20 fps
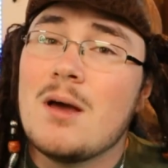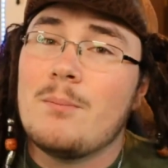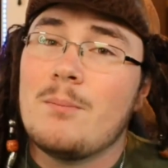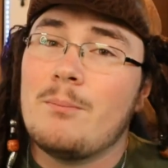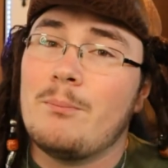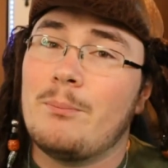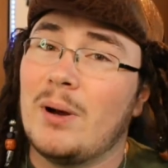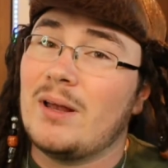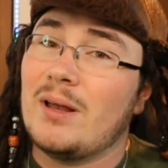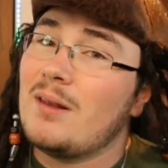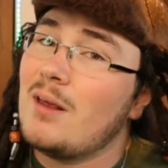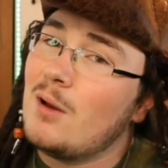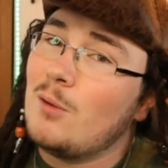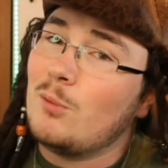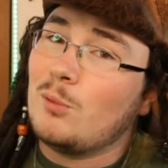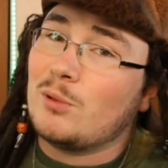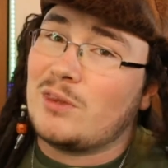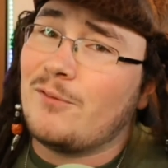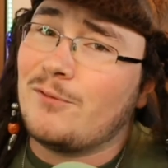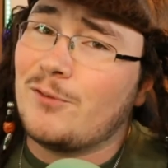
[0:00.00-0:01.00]
But
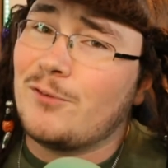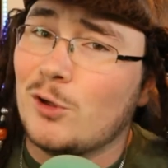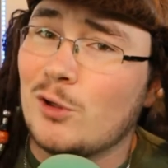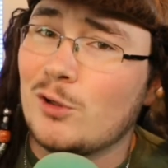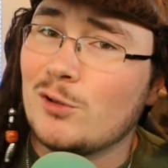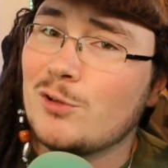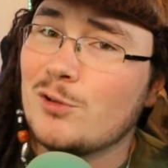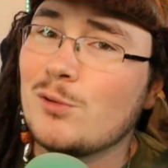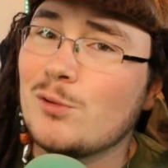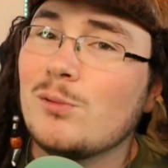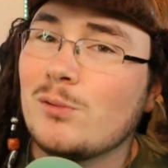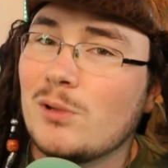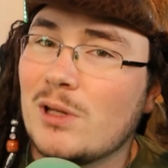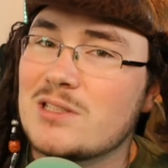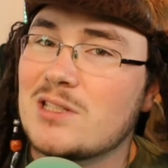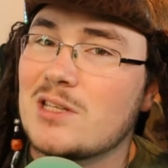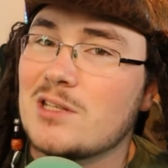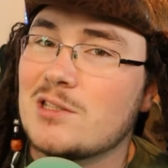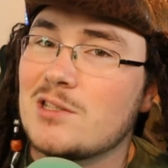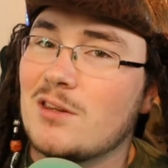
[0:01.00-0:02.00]
without further ado, let's
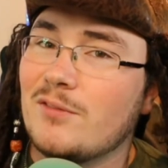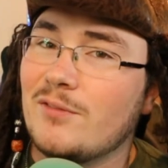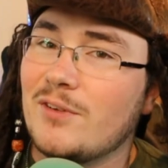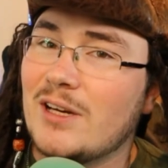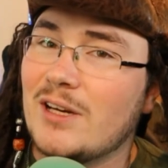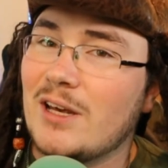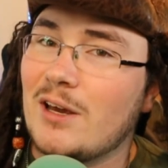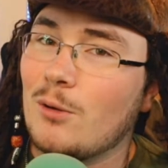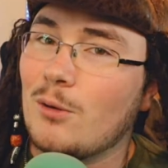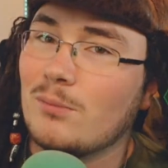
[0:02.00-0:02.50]
get to the video.